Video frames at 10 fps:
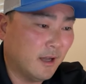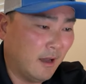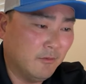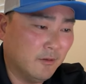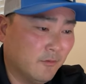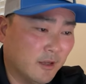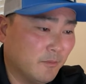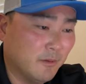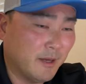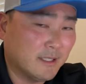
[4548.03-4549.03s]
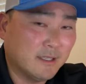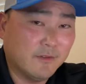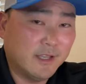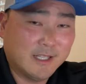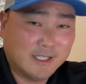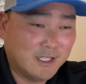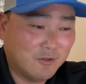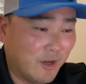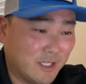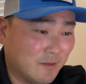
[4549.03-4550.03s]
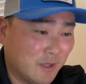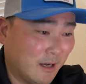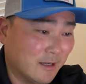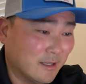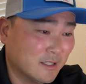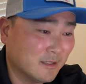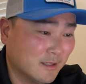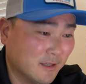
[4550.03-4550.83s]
I wouldn't want to put myself in that situation, to be honest.